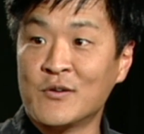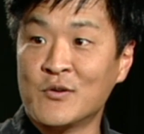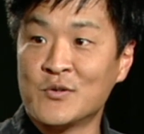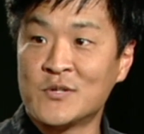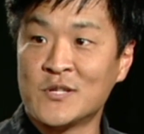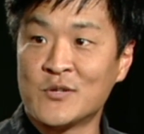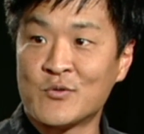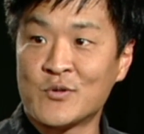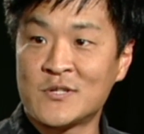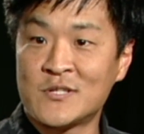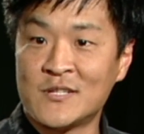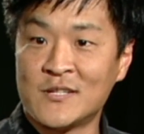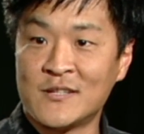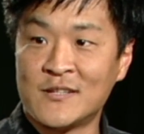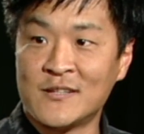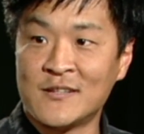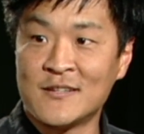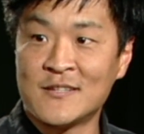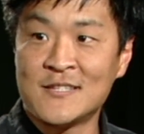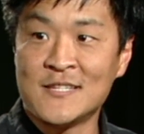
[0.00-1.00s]
who's
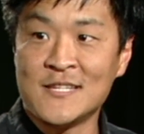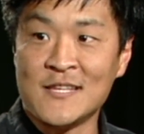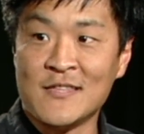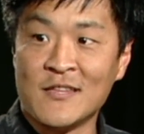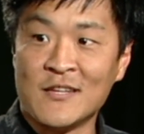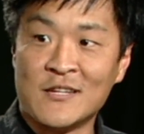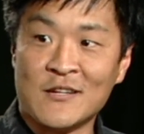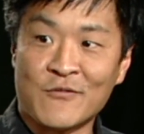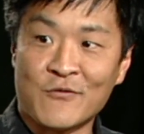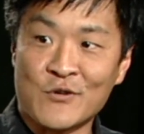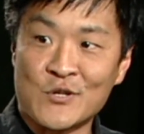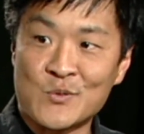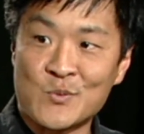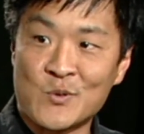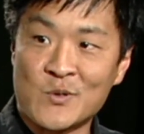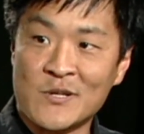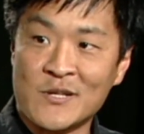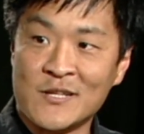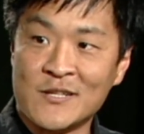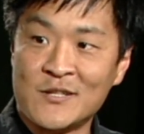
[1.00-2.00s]
interested in seeing the difference
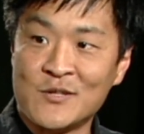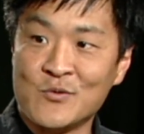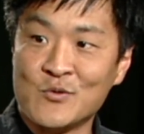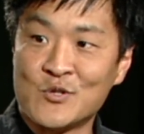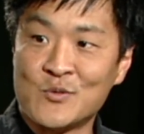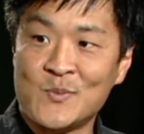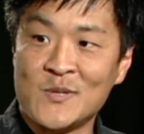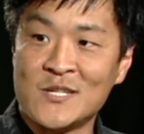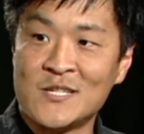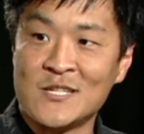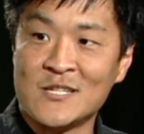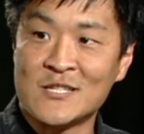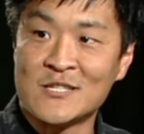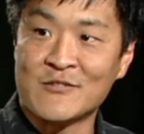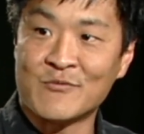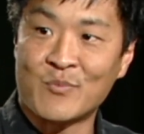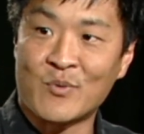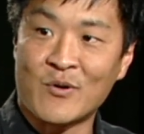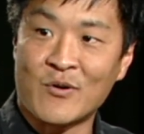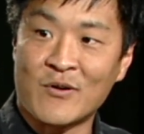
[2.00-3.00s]
between two species
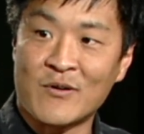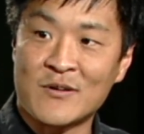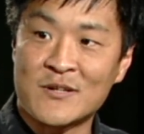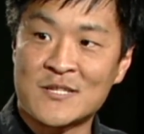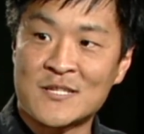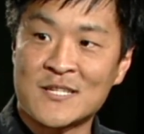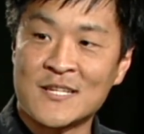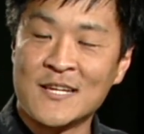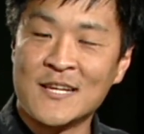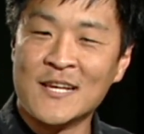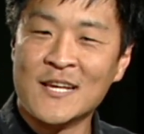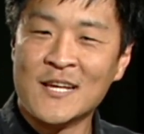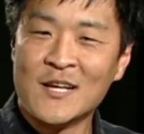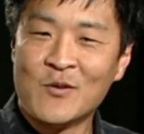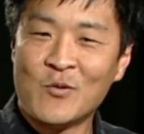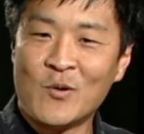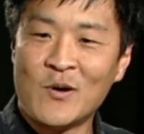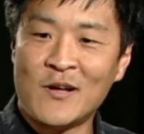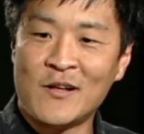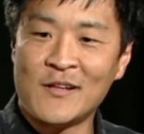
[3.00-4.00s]
of birds.
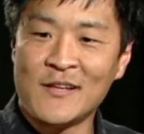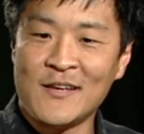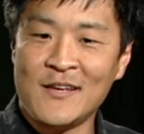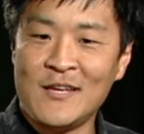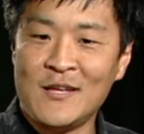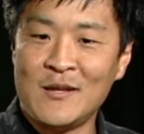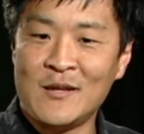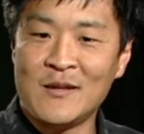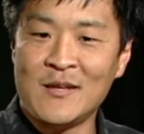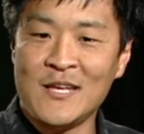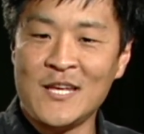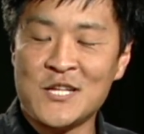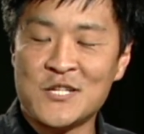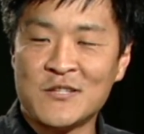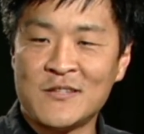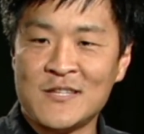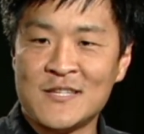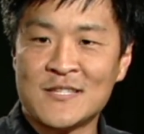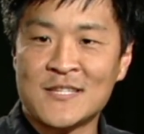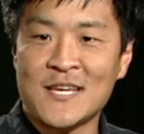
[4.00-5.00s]
Well, in each
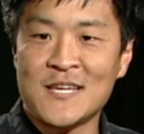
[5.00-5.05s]
of these